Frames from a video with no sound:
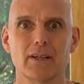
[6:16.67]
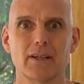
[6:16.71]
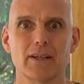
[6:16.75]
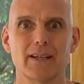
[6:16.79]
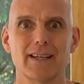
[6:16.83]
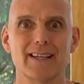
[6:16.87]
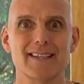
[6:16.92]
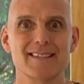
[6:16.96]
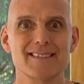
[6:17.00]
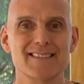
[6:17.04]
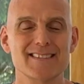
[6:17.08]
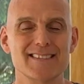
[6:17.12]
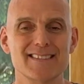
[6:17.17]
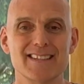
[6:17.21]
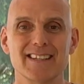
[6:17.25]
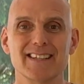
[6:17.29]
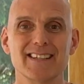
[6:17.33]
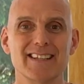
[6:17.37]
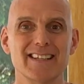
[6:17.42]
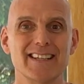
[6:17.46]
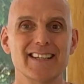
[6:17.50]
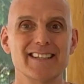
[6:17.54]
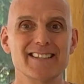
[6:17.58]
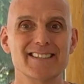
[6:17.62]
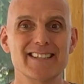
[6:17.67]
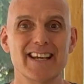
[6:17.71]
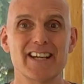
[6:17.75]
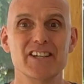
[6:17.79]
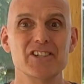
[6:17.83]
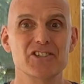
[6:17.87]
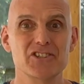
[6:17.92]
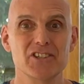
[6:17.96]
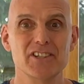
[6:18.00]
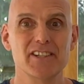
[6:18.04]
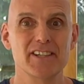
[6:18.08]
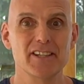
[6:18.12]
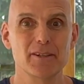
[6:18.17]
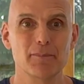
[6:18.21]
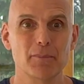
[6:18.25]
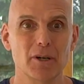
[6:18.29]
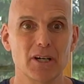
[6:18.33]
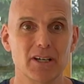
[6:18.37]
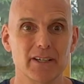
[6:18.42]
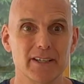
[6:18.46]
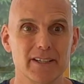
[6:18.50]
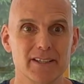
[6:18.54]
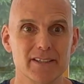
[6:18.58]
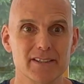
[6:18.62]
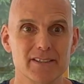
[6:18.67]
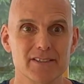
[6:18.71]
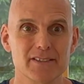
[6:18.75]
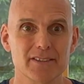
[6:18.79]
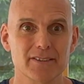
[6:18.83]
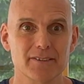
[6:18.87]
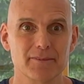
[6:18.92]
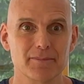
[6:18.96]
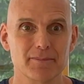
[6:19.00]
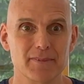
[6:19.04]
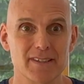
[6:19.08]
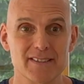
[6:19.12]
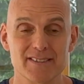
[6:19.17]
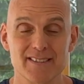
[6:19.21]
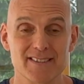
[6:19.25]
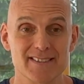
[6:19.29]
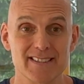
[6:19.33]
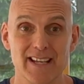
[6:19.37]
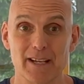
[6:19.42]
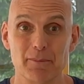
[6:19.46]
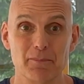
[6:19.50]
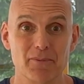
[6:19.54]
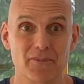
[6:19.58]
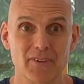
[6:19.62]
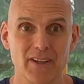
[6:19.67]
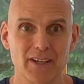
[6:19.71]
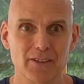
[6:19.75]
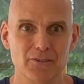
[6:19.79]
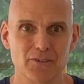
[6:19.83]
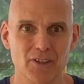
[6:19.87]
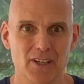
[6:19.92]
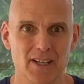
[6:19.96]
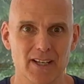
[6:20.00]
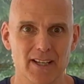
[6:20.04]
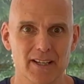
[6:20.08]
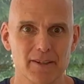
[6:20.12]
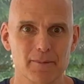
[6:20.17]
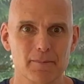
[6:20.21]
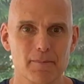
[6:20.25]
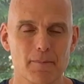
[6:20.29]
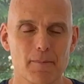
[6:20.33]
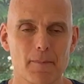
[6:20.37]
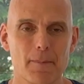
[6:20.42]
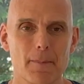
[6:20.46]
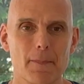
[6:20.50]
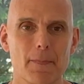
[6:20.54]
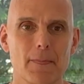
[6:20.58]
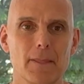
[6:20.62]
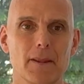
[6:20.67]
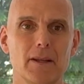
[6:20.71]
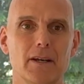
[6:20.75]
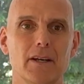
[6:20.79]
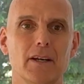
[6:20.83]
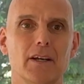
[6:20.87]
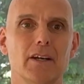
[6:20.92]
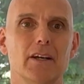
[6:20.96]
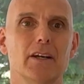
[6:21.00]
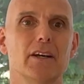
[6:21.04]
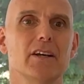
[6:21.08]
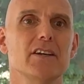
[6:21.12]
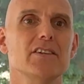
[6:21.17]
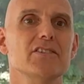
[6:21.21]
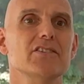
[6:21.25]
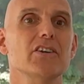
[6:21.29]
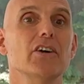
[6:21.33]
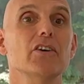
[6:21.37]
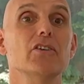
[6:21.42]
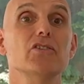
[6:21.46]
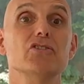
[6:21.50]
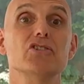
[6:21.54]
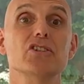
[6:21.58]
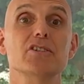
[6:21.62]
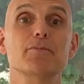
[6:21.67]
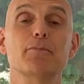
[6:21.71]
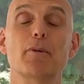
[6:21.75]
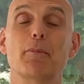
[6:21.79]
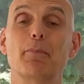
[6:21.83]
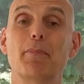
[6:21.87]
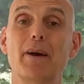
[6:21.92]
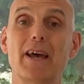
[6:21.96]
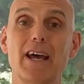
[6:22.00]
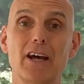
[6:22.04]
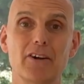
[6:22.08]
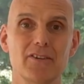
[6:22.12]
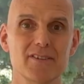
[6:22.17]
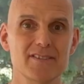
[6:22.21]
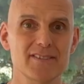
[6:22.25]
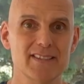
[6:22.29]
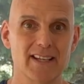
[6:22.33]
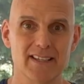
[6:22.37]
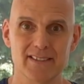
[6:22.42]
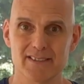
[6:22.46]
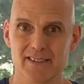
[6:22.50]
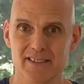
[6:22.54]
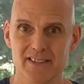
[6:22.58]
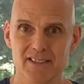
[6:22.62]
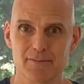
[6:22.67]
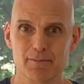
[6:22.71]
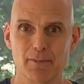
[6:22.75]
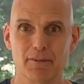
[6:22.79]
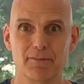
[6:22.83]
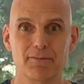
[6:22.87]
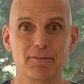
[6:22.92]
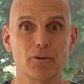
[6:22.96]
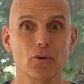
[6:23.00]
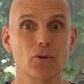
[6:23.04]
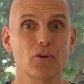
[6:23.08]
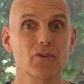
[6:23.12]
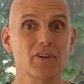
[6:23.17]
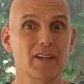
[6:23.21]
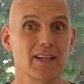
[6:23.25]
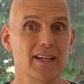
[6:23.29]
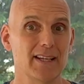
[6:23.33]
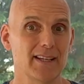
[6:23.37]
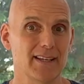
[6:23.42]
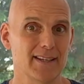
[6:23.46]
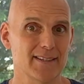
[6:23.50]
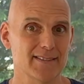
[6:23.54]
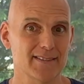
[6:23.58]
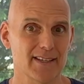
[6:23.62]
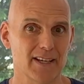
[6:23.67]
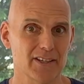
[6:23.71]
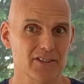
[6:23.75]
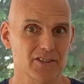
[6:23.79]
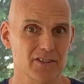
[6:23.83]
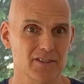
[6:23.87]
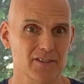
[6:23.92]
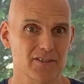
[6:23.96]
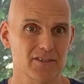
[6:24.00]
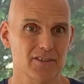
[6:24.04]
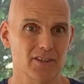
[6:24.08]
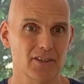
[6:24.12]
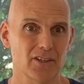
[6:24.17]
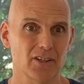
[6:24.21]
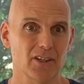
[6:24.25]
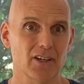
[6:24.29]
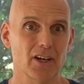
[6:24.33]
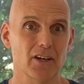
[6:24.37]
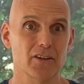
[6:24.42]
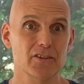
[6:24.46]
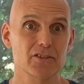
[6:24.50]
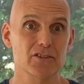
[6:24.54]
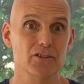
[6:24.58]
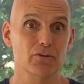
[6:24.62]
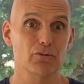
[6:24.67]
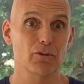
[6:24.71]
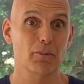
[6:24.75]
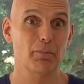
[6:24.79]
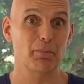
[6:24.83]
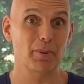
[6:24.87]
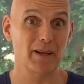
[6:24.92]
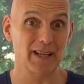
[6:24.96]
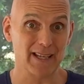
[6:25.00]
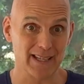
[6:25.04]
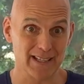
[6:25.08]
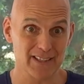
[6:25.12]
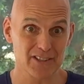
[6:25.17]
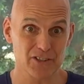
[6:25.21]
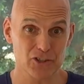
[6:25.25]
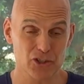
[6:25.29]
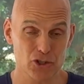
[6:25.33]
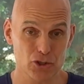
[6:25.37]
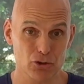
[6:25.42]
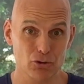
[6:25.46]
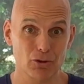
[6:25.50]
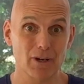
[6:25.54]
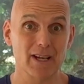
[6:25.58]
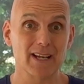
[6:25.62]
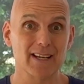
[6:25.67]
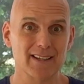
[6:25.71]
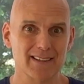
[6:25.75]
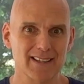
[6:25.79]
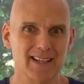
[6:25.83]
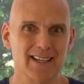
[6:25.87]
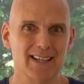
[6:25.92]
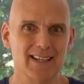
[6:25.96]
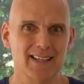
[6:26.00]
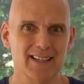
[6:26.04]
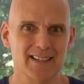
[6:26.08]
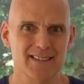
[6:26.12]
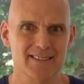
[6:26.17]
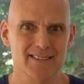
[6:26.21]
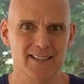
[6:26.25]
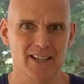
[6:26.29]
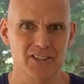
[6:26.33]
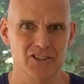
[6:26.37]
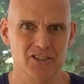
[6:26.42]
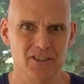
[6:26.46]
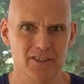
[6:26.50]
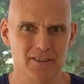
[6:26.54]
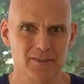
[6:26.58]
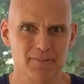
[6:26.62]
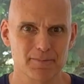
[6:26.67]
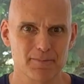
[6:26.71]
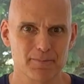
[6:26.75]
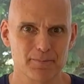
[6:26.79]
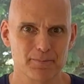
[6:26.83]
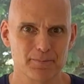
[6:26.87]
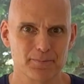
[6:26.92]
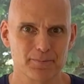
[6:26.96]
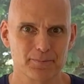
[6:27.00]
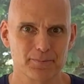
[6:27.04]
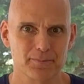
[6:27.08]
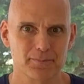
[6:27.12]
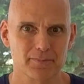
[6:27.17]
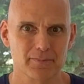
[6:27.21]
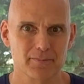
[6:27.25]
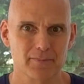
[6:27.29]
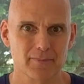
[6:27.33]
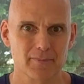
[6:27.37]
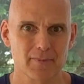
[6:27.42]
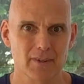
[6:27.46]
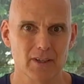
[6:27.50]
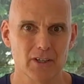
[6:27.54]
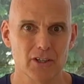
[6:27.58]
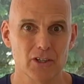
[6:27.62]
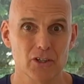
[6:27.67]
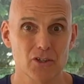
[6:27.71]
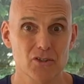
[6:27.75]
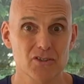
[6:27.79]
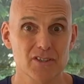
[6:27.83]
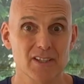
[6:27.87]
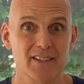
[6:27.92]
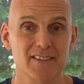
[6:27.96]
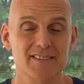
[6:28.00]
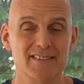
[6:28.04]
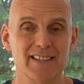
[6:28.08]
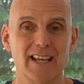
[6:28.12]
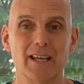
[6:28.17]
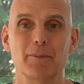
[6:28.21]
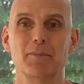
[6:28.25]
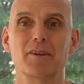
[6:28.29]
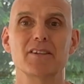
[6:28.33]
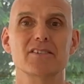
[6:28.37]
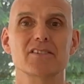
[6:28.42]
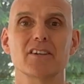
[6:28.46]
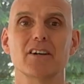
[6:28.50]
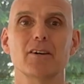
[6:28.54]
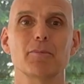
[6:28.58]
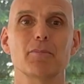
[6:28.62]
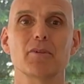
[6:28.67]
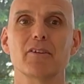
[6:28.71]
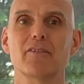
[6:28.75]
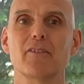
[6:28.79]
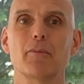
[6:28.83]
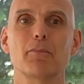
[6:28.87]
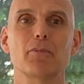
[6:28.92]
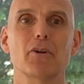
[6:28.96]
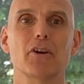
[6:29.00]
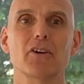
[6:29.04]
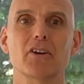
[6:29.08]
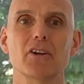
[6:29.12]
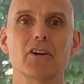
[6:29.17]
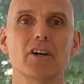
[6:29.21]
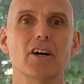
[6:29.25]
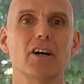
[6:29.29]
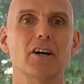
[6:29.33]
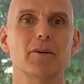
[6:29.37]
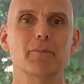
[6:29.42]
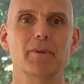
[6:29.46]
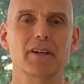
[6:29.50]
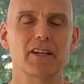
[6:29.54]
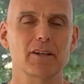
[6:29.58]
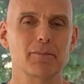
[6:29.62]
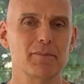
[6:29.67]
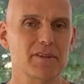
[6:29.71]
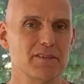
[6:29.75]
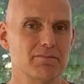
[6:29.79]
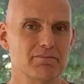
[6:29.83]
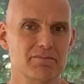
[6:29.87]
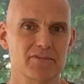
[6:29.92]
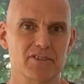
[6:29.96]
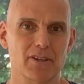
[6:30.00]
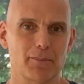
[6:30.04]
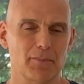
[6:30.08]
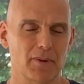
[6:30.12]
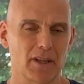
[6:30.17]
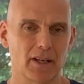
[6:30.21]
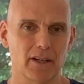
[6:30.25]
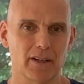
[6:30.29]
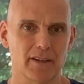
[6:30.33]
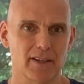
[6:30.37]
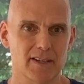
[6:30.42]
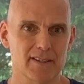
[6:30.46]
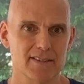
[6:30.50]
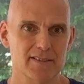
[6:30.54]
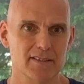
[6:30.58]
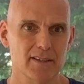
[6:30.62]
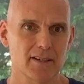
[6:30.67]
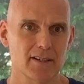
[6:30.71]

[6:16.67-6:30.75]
It's still an intention in the mind. It's the same thing really. So you just prepare a sentence before the healing sessions that you're going to repeat during the healing session. Using the same example of a broken arm, it could be something like this.